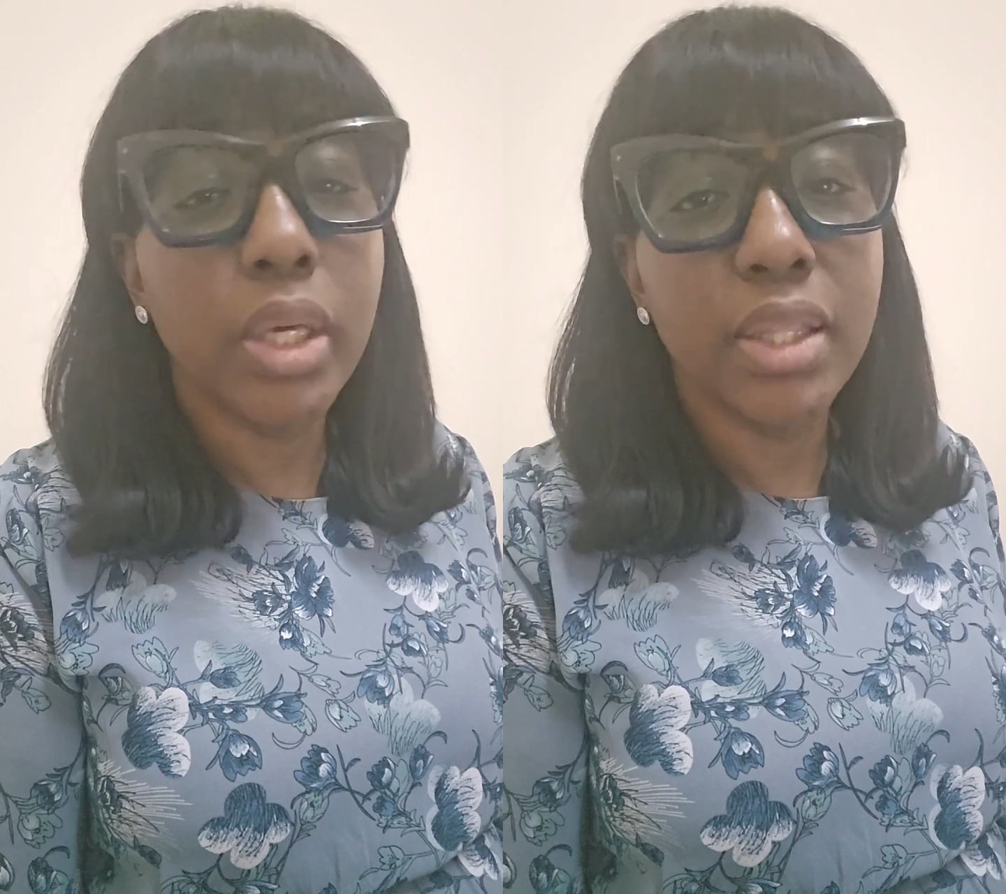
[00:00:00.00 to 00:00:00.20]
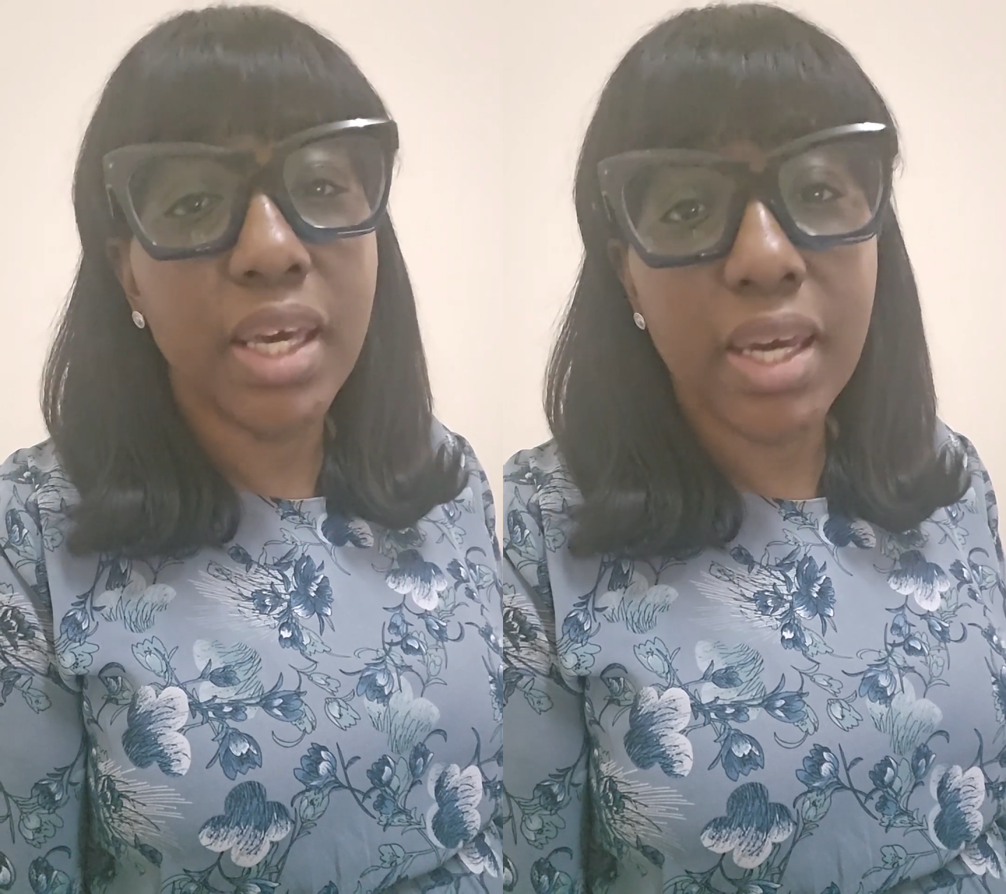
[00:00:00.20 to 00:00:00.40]

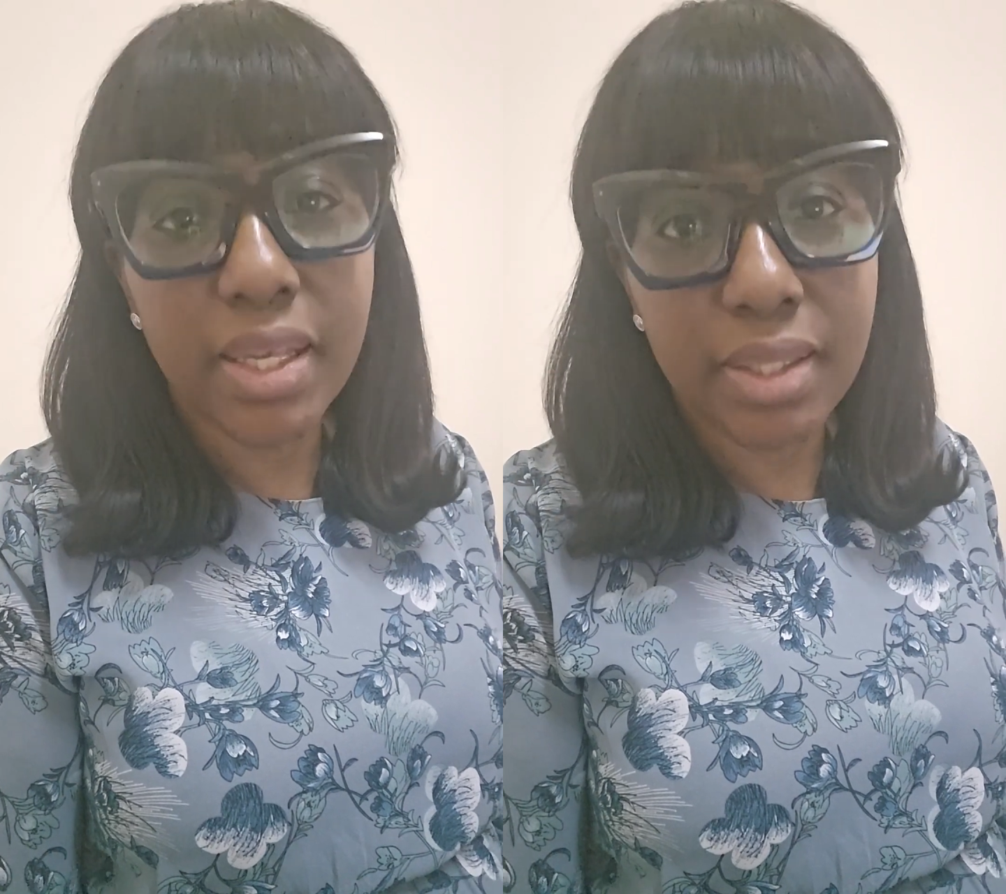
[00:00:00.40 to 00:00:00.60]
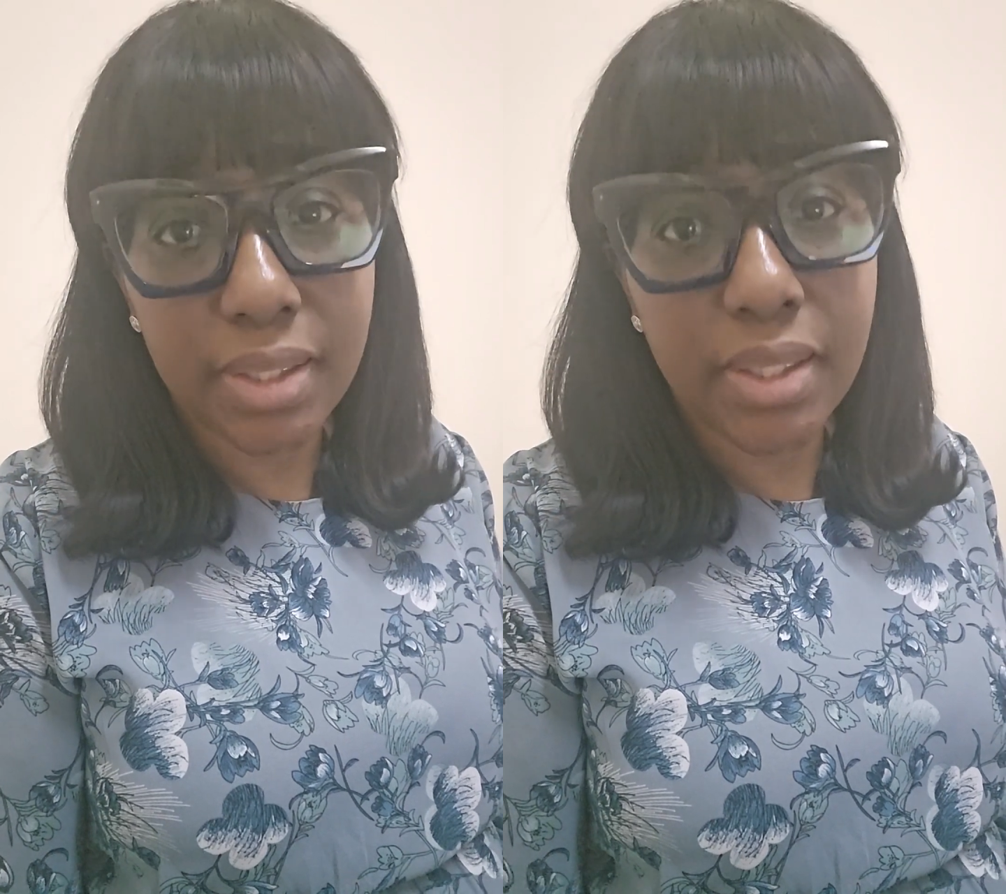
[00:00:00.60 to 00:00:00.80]
they
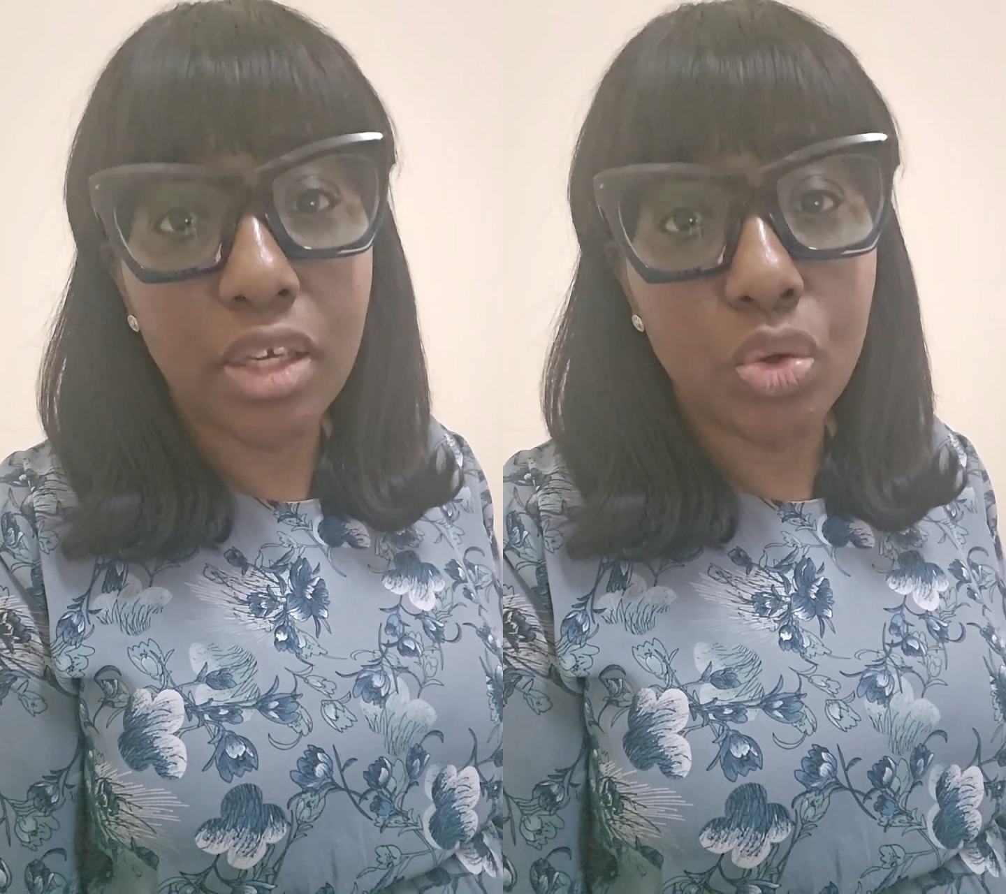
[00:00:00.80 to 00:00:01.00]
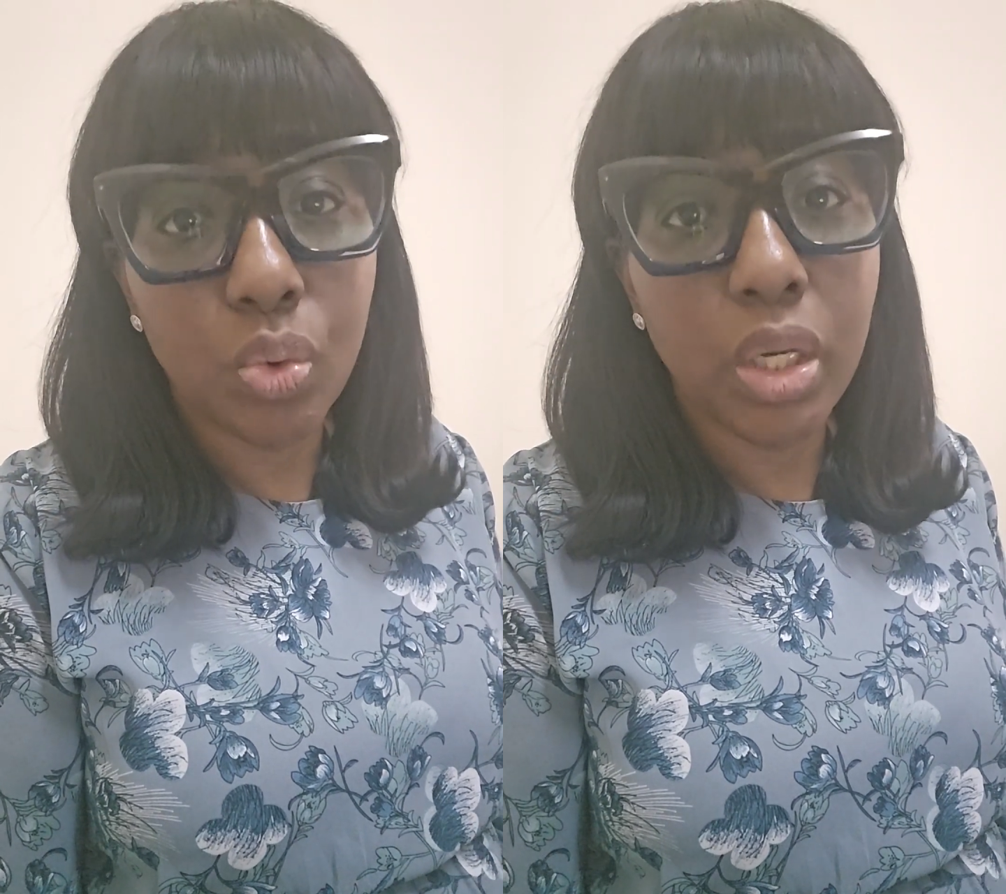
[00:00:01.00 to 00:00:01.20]
can see you